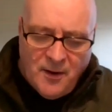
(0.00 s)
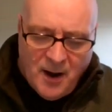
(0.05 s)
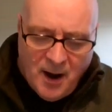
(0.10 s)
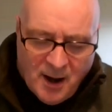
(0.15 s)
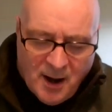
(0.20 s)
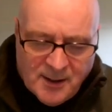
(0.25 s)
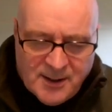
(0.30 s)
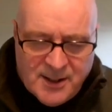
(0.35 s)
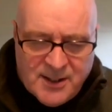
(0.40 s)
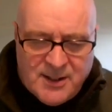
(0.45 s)

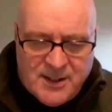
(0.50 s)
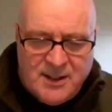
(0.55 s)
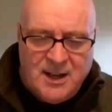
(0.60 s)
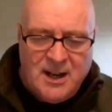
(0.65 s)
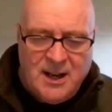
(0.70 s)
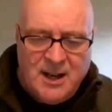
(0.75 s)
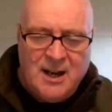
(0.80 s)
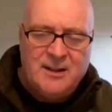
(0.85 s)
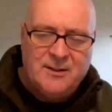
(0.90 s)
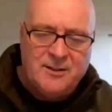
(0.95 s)
huts
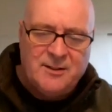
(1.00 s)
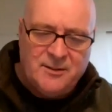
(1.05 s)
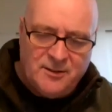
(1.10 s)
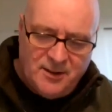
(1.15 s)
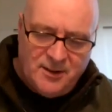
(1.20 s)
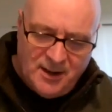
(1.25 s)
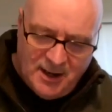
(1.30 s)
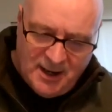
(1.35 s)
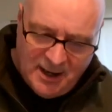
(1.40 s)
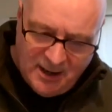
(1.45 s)
and
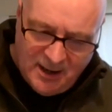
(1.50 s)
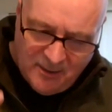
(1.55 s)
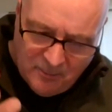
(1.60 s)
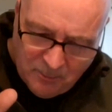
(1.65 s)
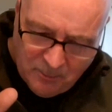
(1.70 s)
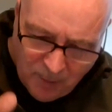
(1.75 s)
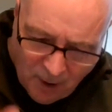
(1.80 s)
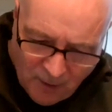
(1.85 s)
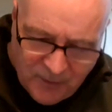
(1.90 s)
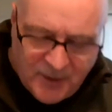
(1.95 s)
the
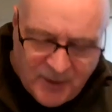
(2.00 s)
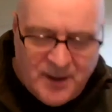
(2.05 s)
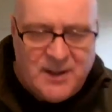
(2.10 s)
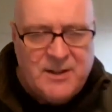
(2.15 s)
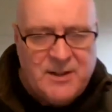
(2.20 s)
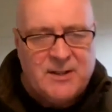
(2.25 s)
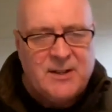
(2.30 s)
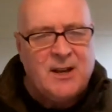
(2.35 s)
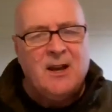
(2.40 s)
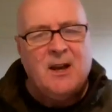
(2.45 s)

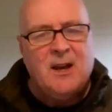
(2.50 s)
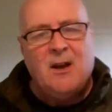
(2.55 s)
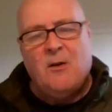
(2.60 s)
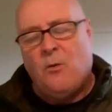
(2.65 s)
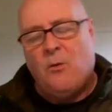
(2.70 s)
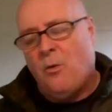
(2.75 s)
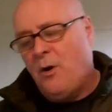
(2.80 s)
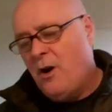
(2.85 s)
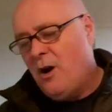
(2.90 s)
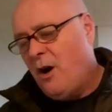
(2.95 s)
bothies
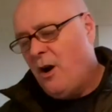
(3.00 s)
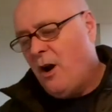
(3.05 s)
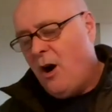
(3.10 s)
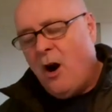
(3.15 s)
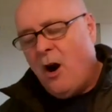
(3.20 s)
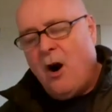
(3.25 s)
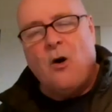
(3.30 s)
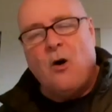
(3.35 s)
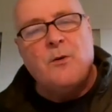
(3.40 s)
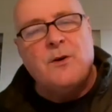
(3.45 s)
were
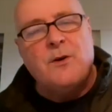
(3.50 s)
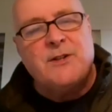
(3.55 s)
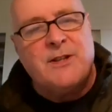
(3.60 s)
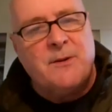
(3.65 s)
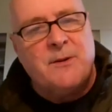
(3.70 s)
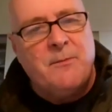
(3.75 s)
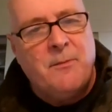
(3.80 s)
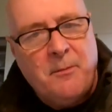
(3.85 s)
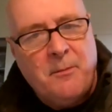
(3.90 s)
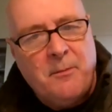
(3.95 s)

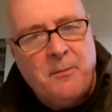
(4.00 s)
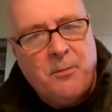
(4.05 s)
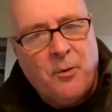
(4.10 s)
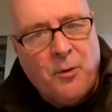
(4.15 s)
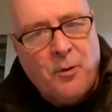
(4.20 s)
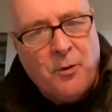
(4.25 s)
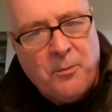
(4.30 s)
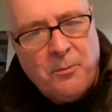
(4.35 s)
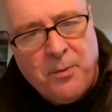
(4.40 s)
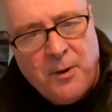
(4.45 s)
always
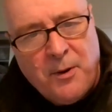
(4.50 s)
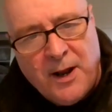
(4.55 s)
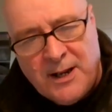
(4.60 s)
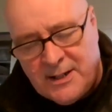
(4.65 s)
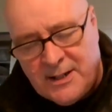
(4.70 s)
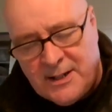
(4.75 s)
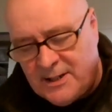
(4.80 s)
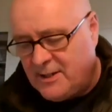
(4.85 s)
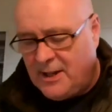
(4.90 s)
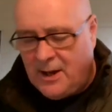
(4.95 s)
important
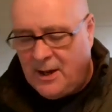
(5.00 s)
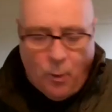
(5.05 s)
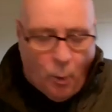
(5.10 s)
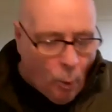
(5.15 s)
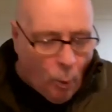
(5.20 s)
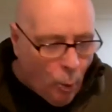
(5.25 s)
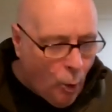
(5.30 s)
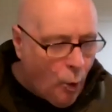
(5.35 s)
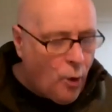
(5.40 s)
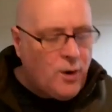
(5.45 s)
places that
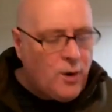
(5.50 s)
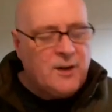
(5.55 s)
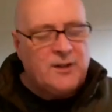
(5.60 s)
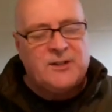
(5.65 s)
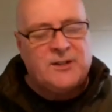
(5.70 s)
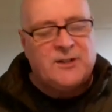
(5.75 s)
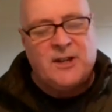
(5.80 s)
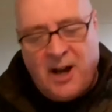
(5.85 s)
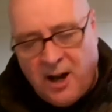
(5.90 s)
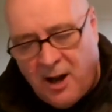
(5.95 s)

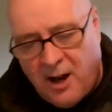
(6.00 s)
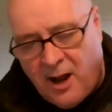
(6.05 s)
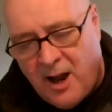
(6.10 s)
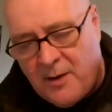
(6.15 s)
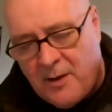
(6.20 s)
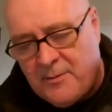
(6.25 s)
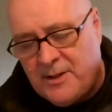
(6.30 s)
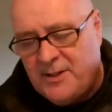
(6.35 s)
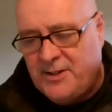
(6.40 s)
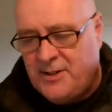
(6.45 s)
walkers and
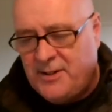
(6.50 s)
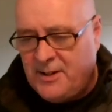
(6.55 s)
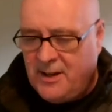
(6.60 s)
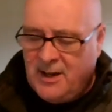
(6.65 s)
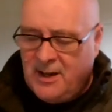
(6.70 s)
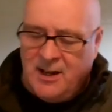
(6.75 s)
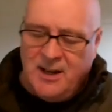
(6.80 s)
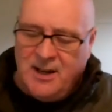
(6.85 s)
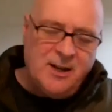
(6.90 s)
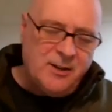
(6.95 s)
climbers
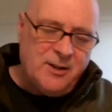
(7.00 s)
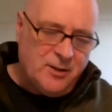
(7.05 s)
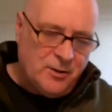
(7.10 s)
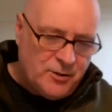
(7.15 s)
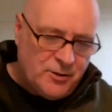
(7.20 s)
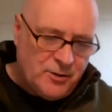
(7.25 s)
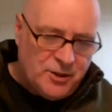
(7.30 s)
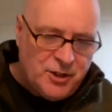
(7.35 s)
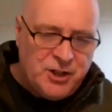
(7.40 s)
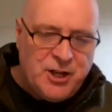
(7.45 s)

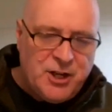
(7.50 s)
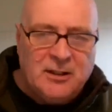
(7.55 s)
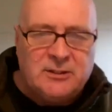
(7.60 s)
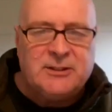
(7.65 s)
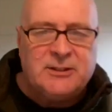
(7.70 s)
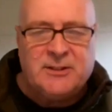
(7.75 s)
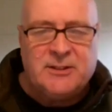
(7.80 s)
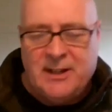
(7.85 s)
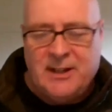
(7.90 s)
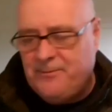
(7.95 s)
used to
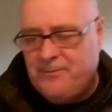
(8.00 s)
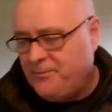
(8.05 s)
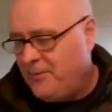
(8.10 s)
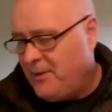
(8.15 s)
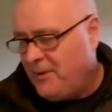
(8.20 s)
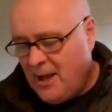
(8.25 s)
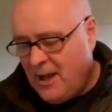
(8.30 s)
shelter in.